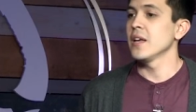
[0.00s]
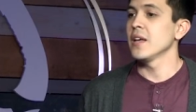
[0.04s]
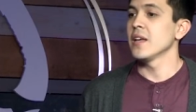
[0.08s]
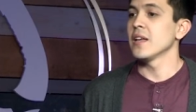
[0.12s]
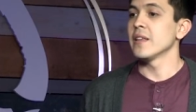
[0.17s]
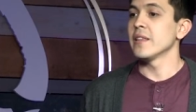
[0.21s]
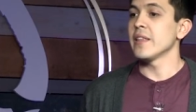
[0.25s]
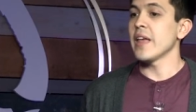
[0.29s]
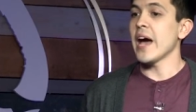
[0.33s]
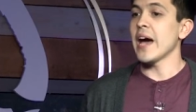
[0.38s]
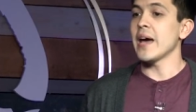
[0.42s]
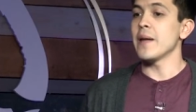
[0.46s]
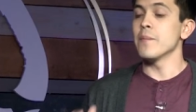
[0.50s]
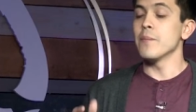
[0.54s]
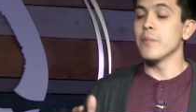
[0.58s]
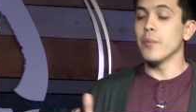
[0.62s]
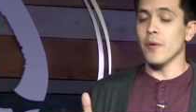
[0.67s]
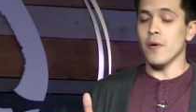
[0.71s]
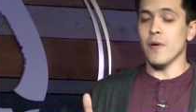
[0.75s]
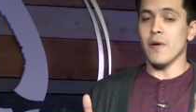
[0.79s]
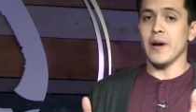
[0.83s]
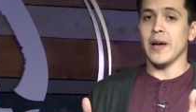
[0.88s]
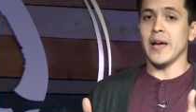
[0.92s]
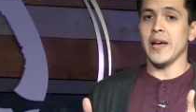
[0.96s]
That
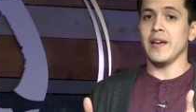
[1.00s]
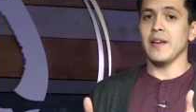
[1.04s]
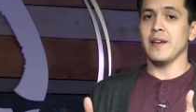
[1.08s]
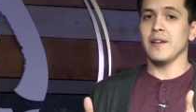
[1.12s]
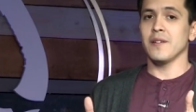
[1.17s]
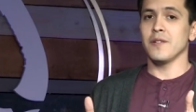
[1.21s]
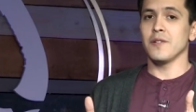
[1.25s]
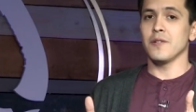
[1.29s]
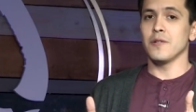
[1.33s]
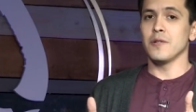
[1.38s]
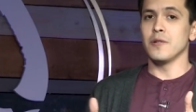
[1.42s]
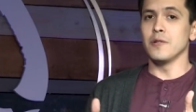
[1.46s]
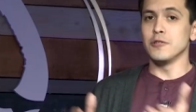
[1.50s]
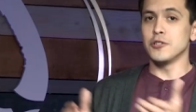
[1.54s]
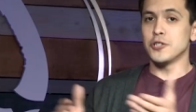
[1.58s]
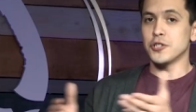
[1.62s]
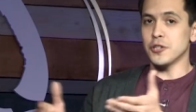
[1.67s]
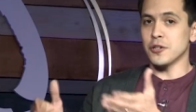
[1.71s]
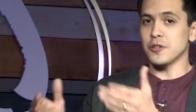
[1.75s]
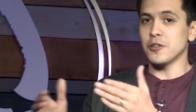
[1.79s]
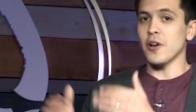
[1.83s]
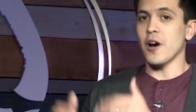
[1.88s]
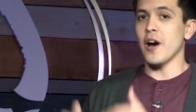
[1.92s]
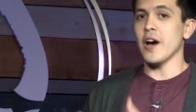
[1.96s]
boy who
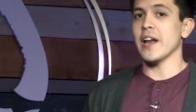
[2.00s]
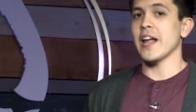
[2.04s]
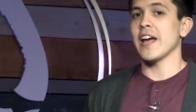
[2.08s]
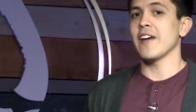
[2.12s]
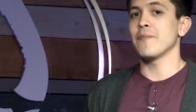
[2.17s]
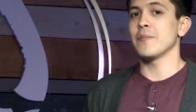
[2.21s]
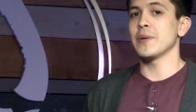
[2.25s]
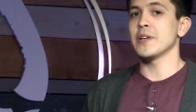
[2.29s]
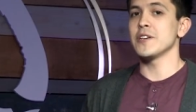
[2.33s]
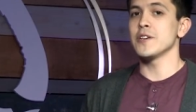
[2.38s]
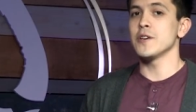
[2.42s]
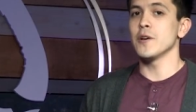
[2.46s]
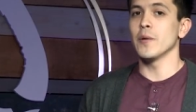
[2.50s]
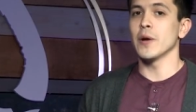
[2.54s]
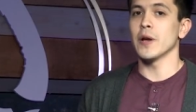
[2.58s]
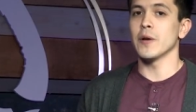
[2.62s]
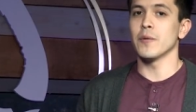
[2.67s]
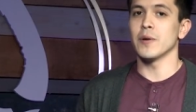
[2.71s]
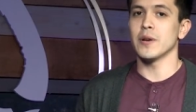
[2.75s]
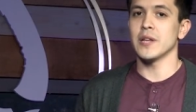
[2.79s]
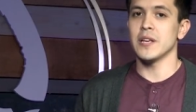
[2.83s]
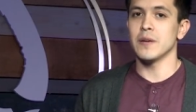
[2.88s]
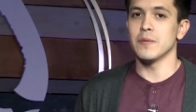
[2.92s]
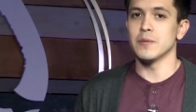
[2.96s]
should not have been doing
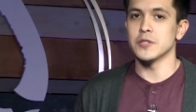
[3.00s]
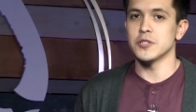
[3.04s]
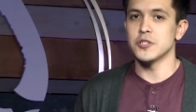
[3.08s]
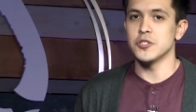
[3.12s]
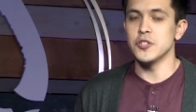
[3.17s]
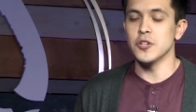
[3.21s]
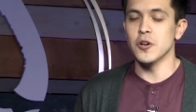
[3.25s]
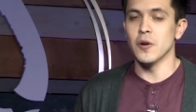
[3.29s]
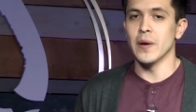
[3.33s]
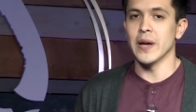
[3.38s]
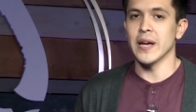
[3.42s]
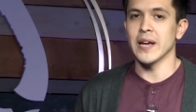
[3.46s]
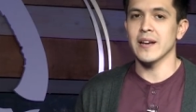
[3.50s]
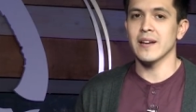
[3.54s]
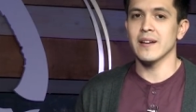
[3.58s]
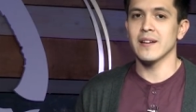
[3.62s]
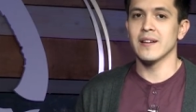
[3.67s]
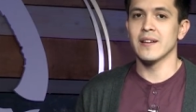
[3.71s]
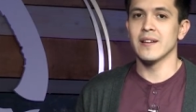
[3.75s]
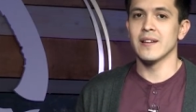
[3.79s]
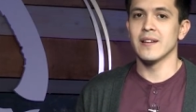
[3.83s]
what he was doing